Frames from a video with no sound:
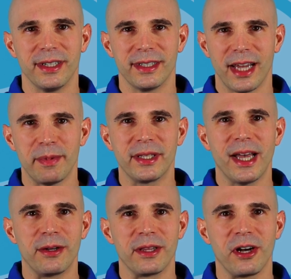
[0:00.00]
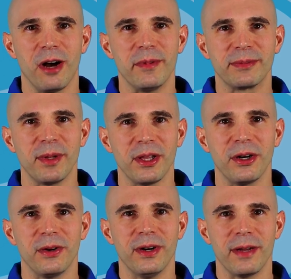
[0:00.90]
Type it down in the comments
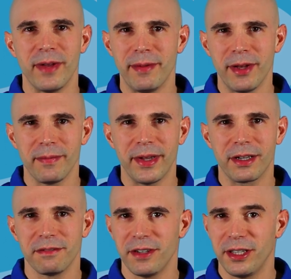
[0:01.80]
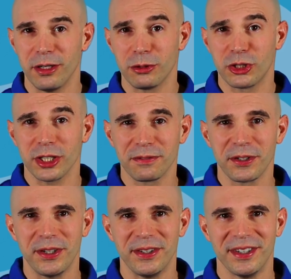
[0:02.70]
below and maybe I'll make a video just for
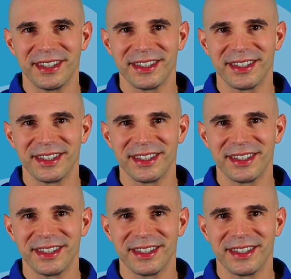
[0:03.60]
you.